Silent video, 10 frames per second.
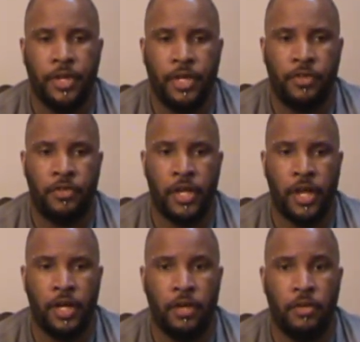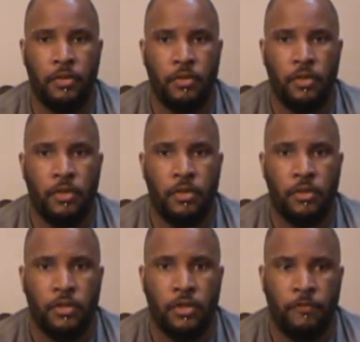is they
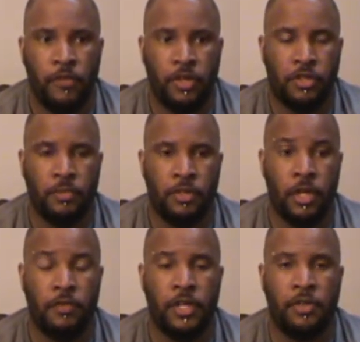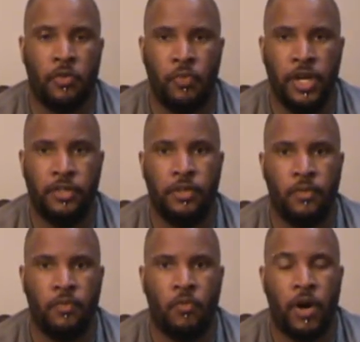convince themselves that the
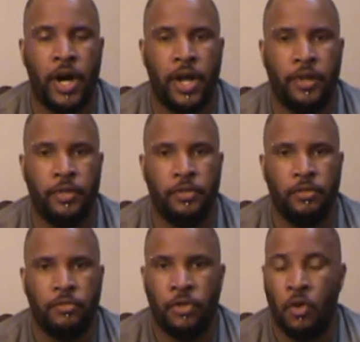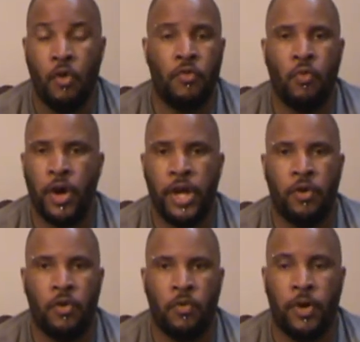reason why they're
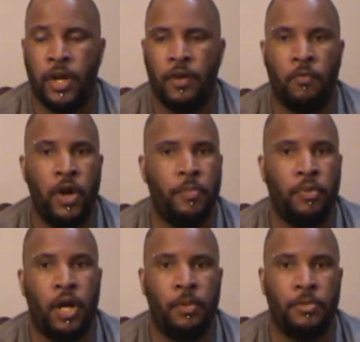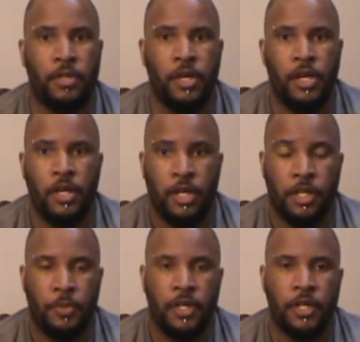overweight or why they have weight problems
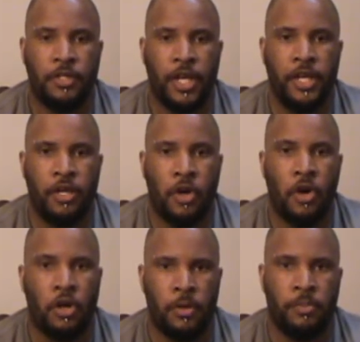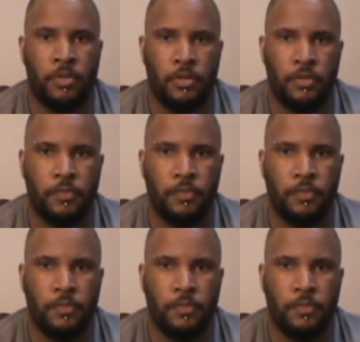is because they eat carbs.